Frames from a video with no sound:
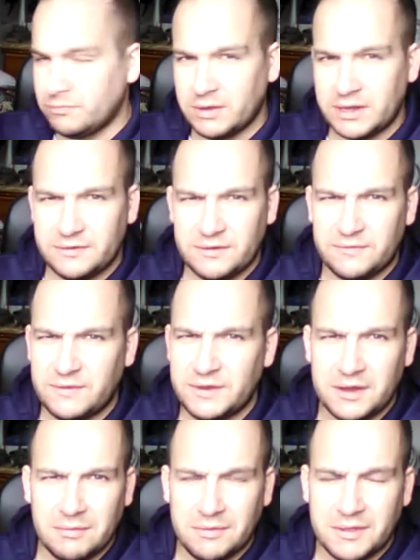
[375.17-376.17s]
latest
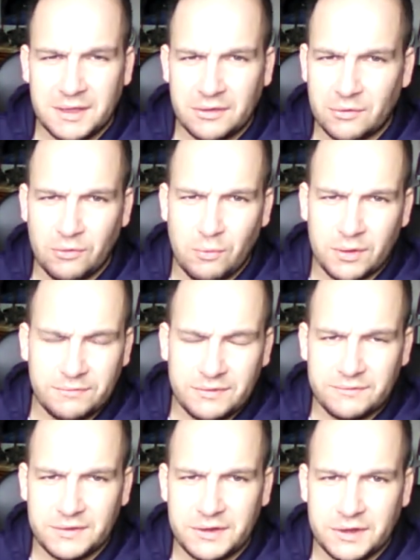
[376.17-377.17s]
video, I think, or one of
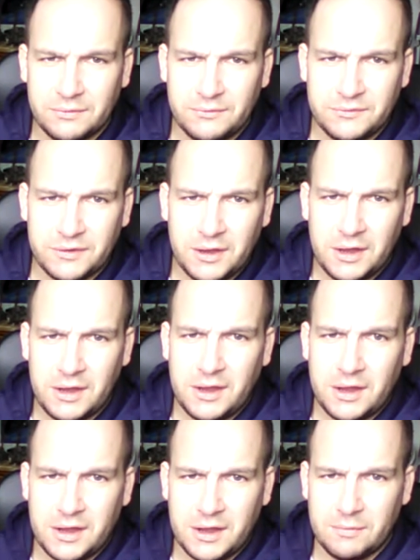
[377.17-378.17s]
his videos,
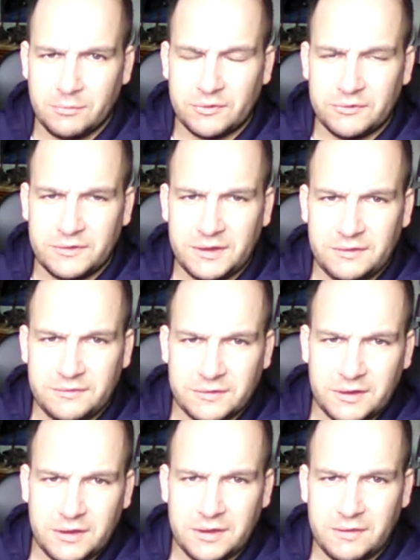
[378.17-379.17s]
because he's
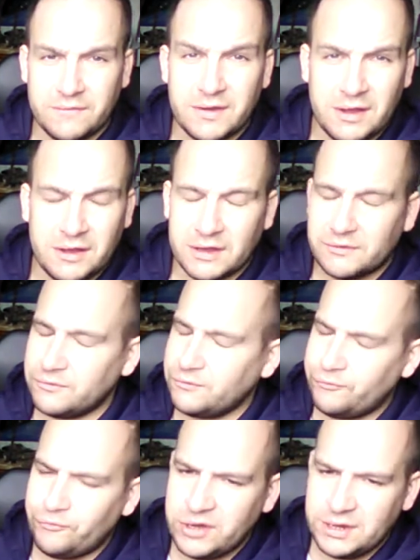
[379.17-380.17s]
an
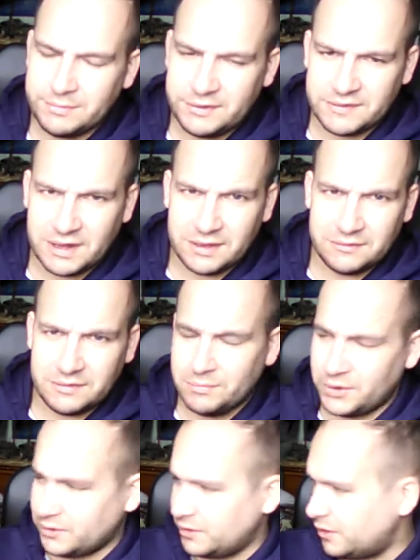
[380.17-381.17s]
extremely talented
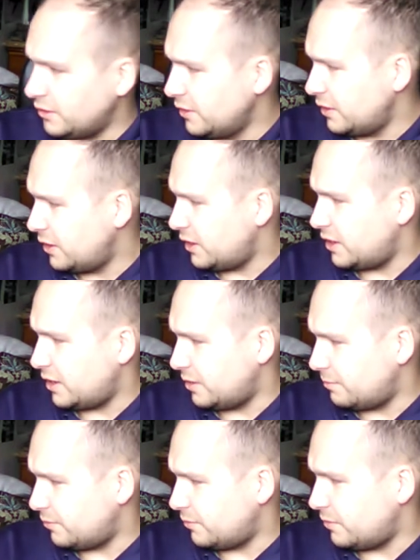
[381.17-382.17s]
modeler,
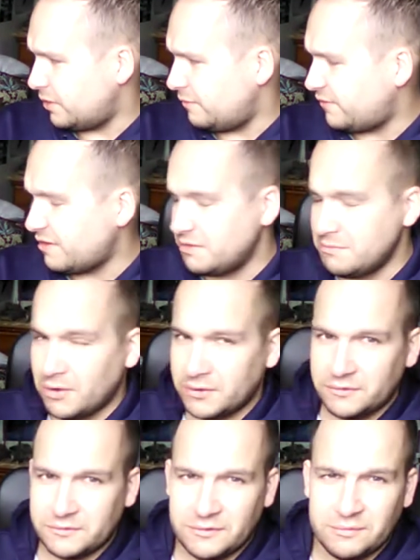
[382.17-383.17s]
and very
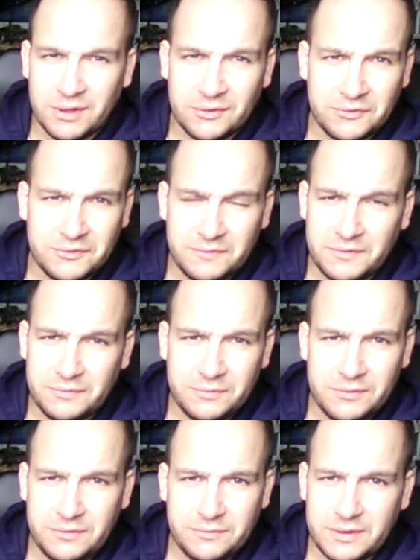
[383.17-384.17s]
modest as well, because
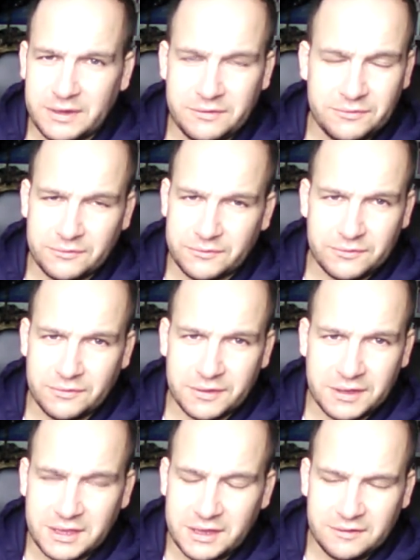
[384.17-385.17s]
he just doesn't
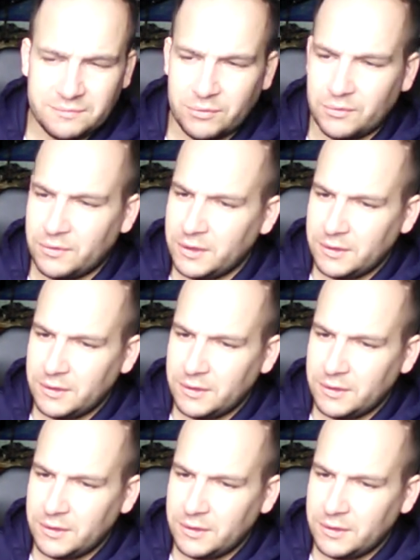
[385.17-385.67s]
think he is. But